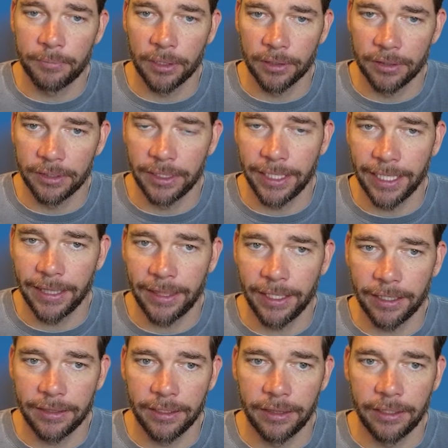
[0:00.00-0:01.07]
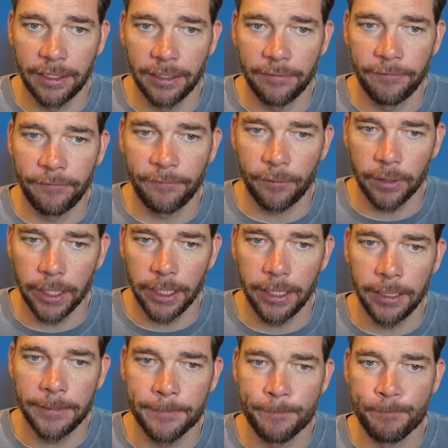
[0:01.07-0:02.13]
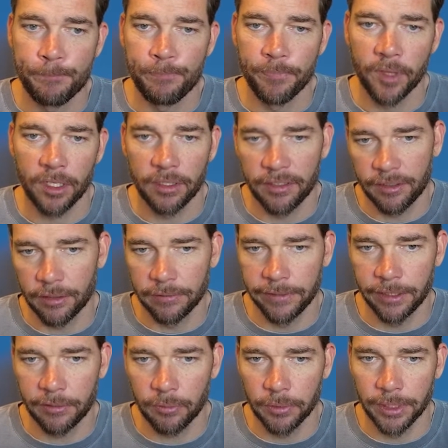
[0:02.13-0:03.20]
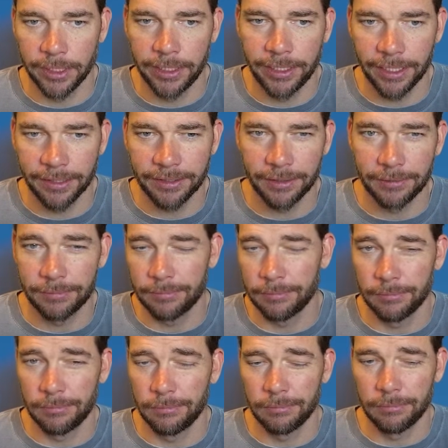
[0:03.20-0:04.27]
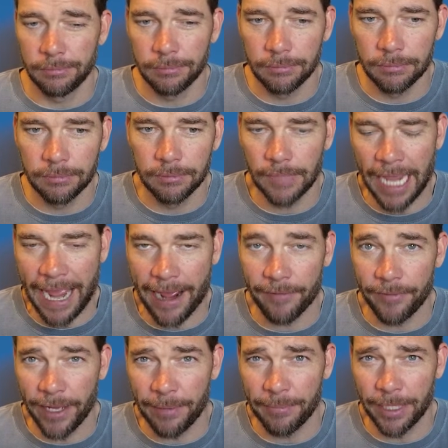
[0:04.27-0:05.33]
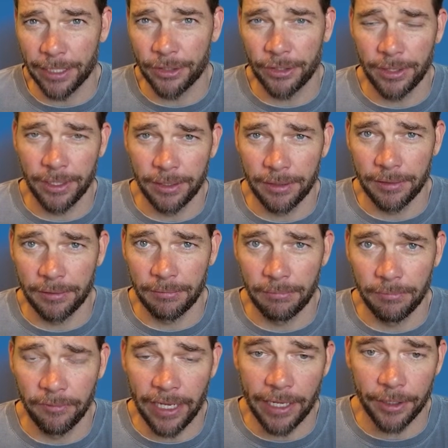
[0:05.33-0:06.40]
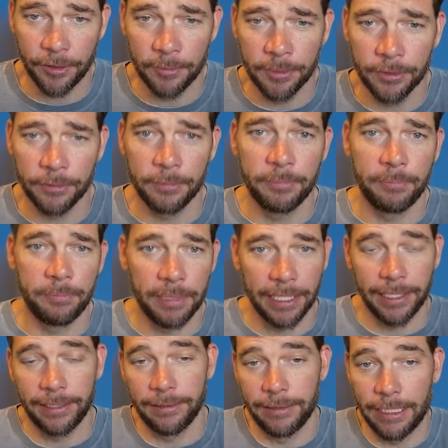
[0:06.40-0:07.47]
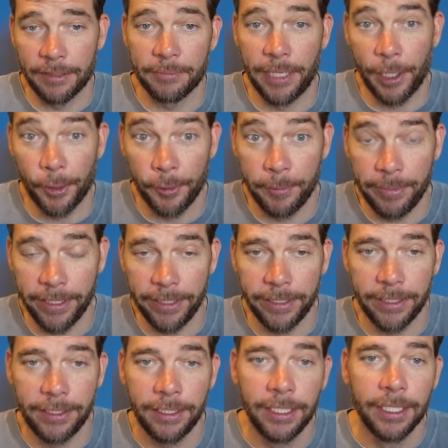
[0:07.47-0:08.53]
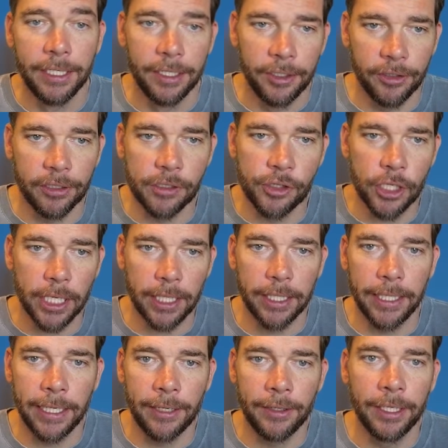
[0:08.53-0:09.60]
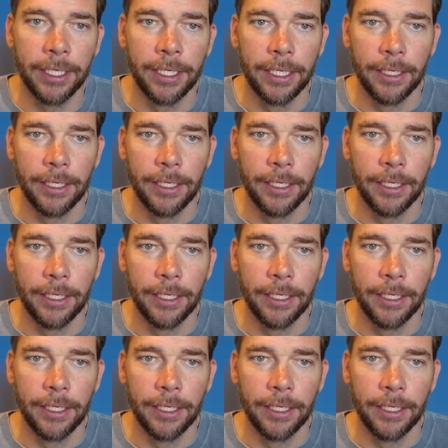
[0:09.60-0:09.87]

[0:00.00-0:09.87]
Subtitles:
Personally, I think that their free service really doesn't have that much that's valuable, but that's my own opinion. You can check it out.